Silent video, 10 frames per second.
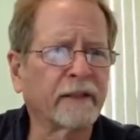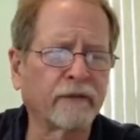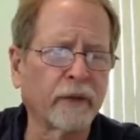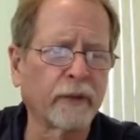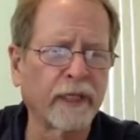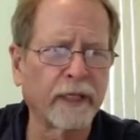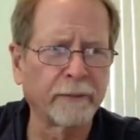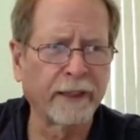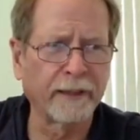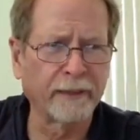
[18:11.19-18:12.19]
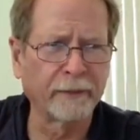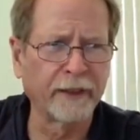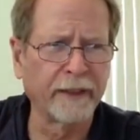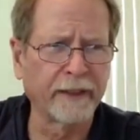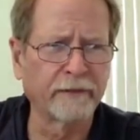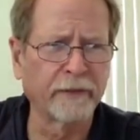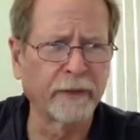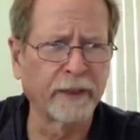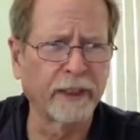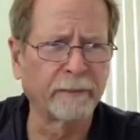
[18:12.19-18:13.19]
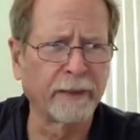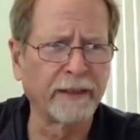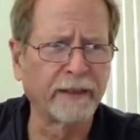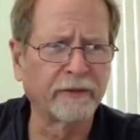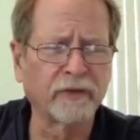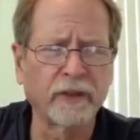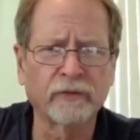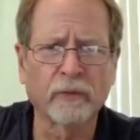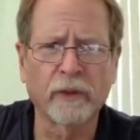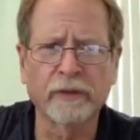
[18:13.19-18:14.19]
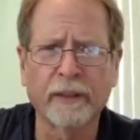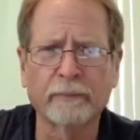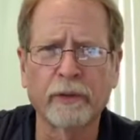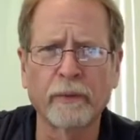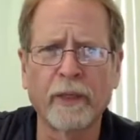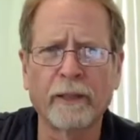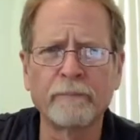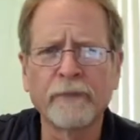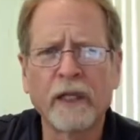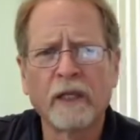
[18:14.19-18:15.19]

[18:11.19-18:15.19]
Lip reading: the floating comm line, I really like the floating comm line. It's works out pretty well.